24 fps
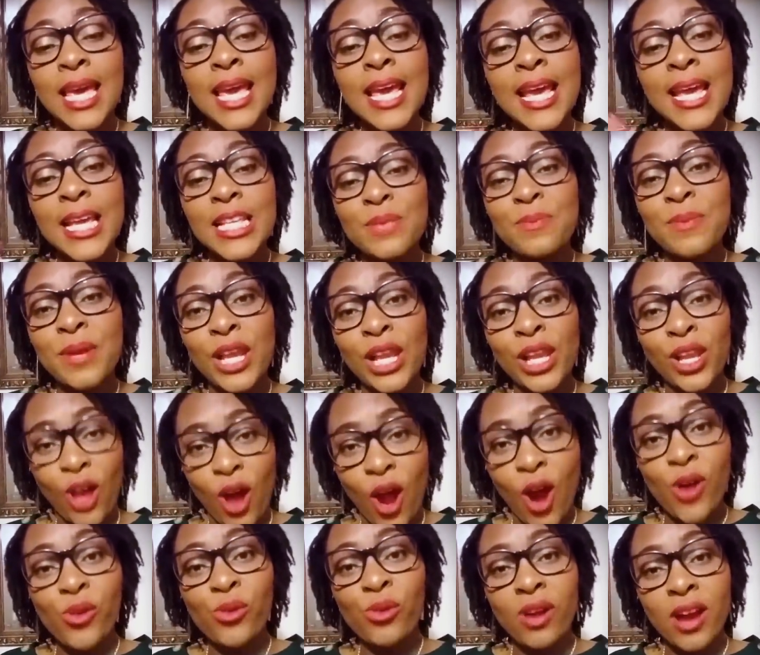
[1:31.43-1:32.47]
it's been a
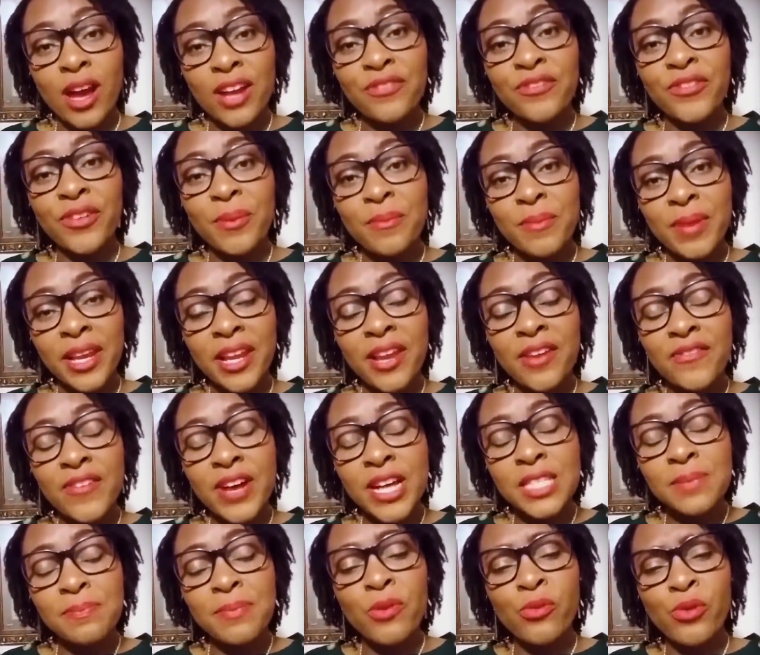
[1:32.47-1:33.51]
long run for many of us,
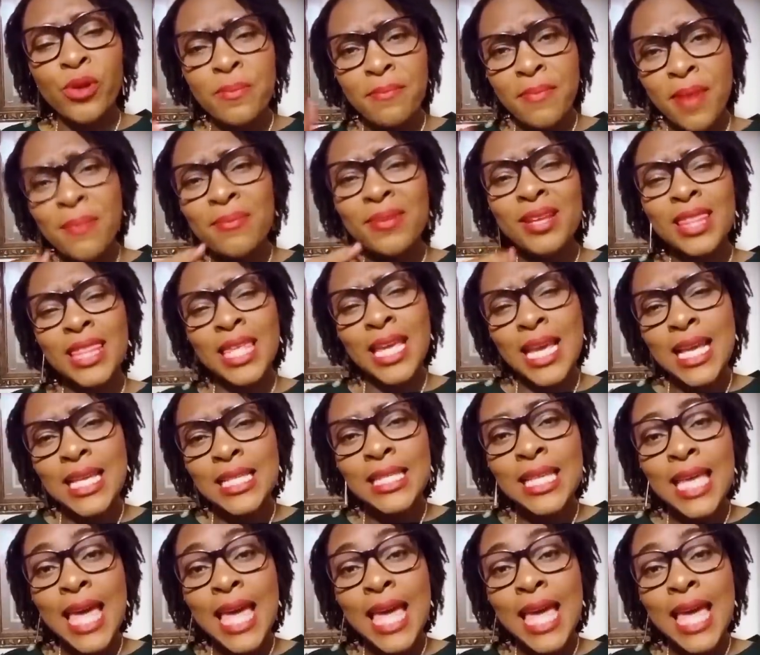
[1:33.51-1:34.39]
but remember this